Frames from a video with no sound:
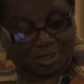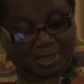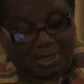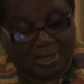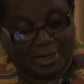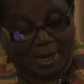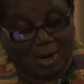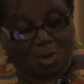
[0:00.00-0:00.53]

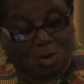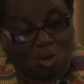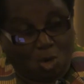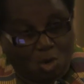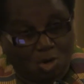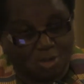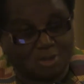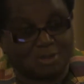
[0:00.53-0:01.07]
and
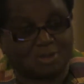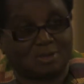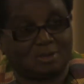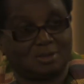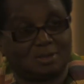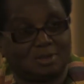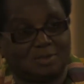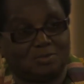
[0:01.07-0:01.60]
accord
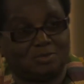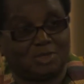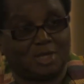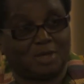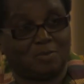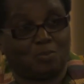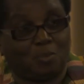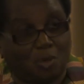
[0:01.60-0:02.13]
them the
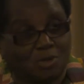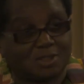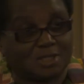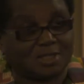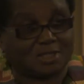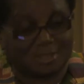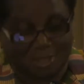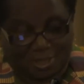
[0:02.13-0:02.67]

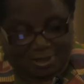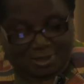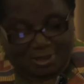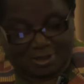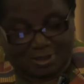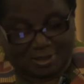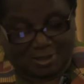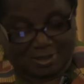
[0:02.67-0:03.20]
importance that they
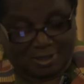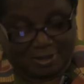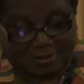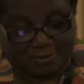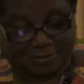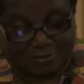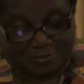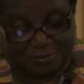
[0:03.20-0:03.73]
deserve,